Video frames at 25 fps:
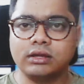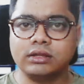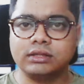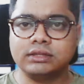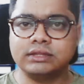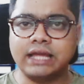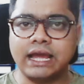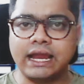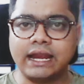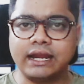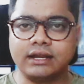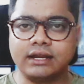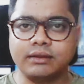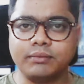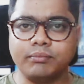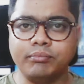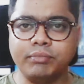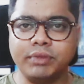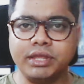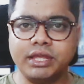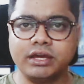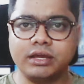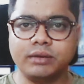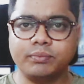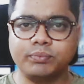that
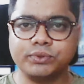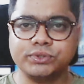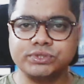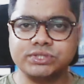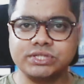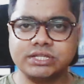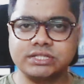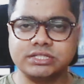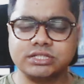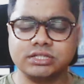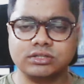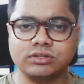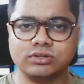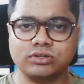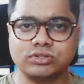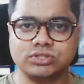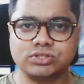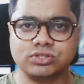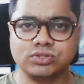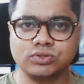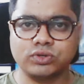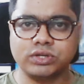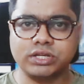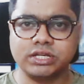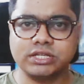mere possession or
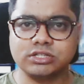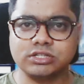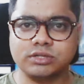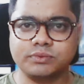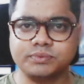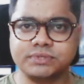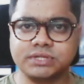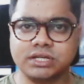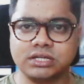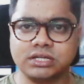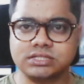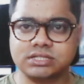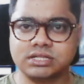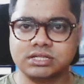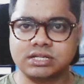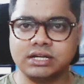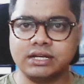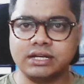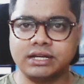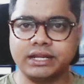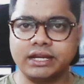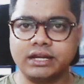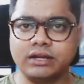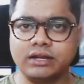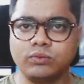storage of such
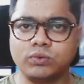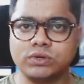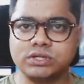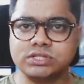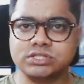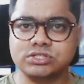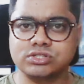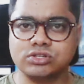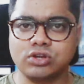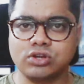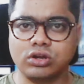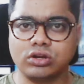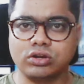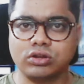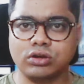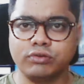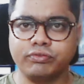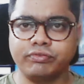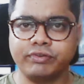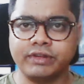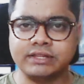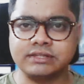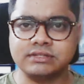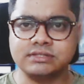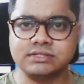content was not
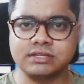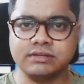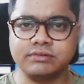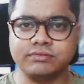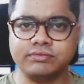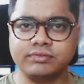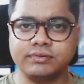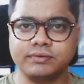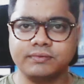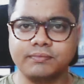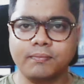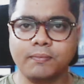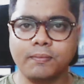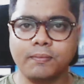offensive.